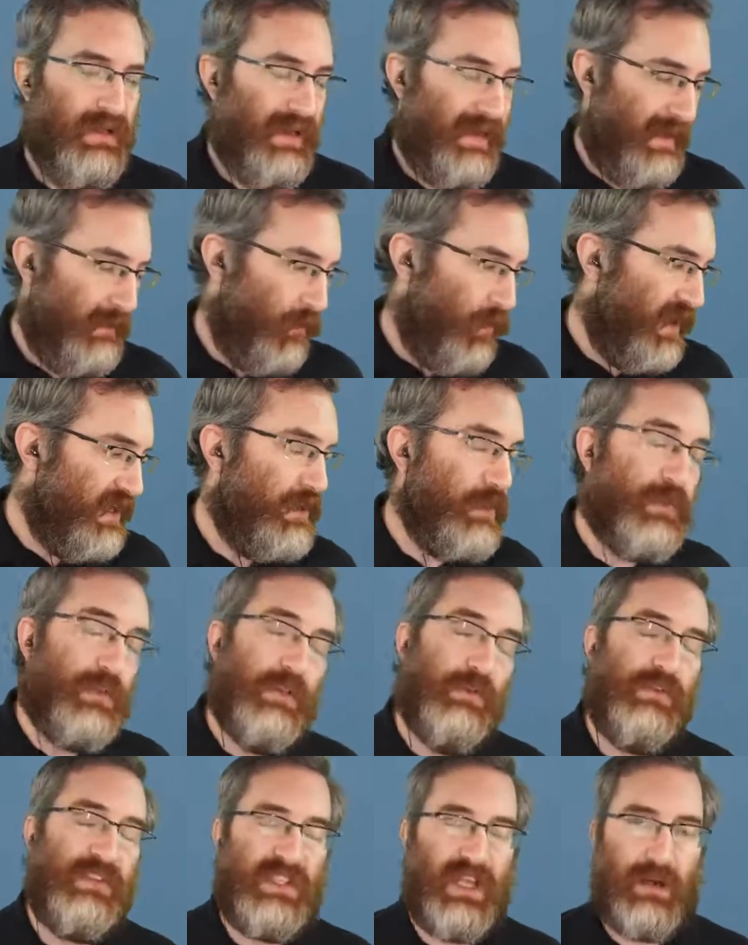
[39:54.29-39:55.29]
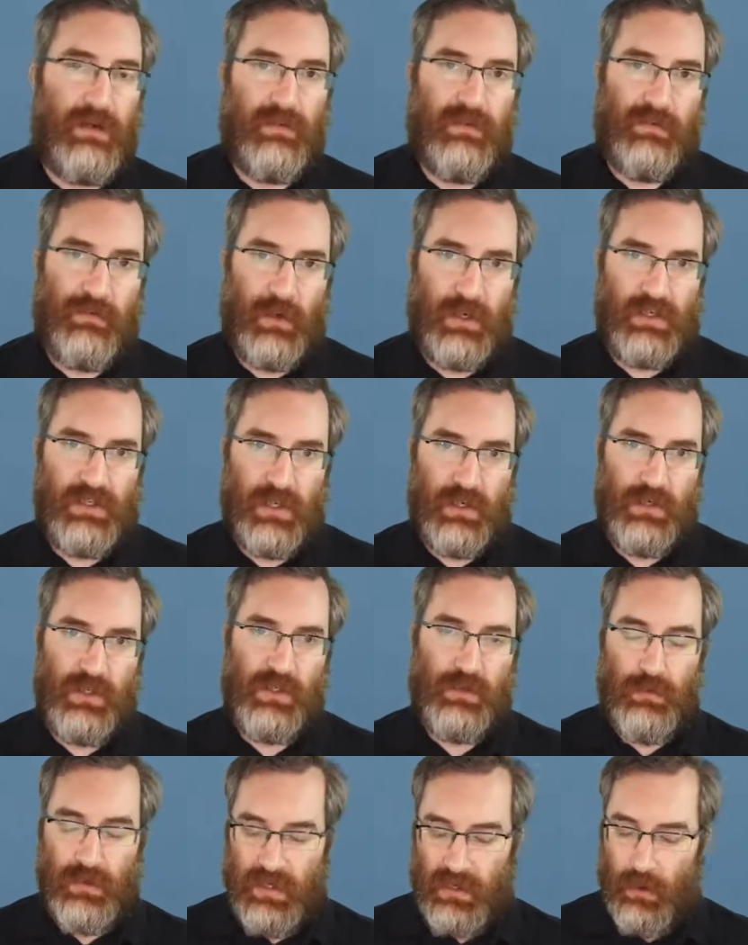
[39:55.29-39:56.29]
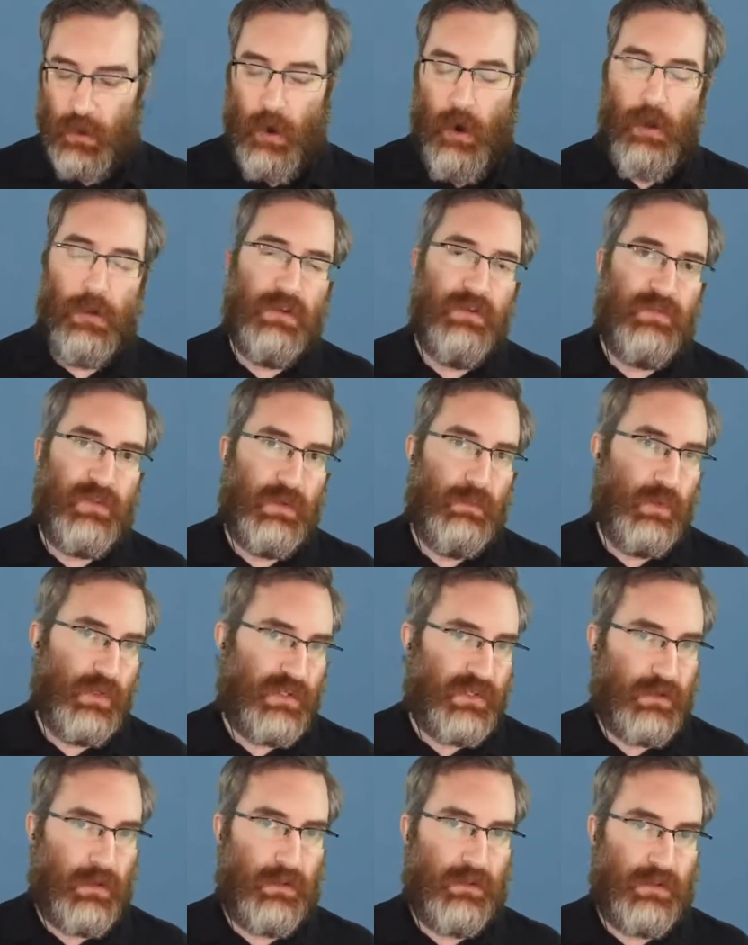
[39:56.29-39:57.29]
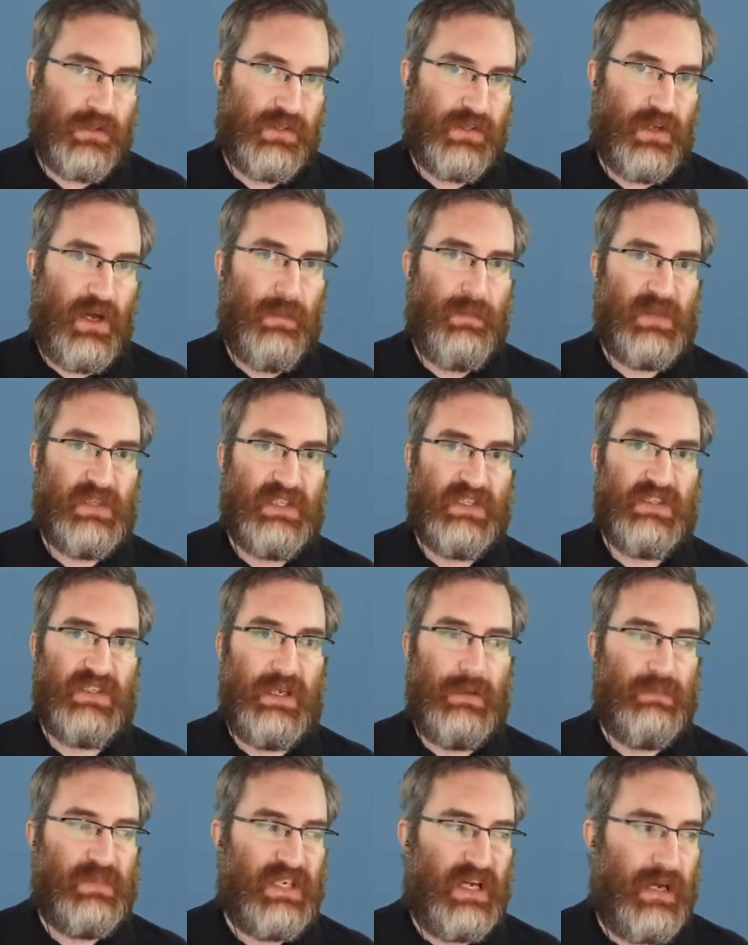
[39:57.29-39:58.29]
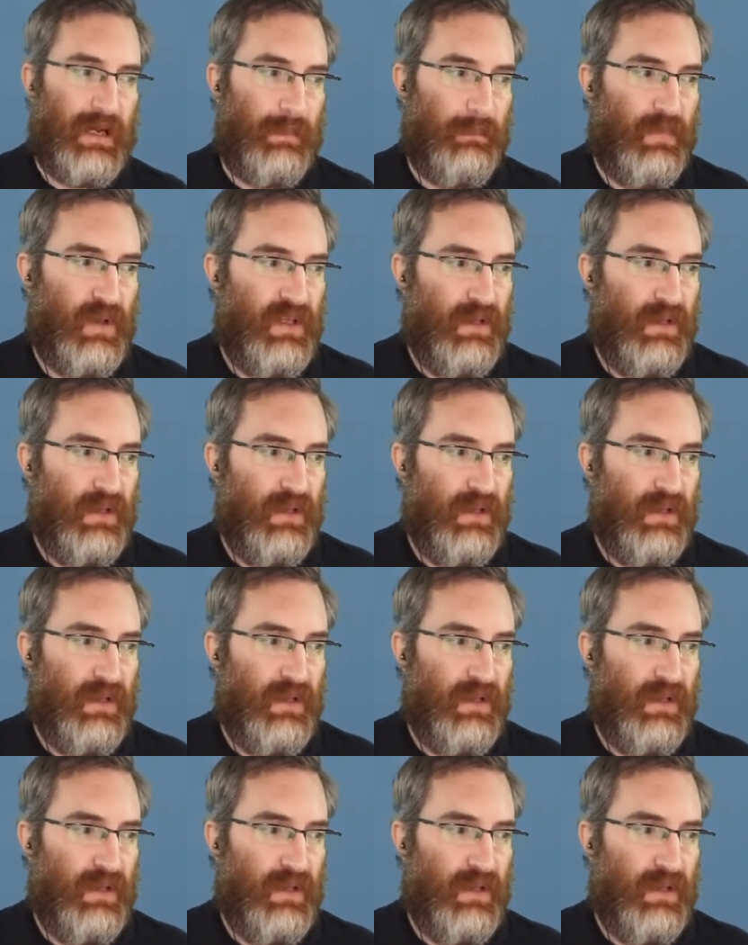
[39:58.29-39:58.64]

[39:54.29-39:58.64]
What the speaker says: And when you use that on the front touchscreen, all of them will start and stop at the same time.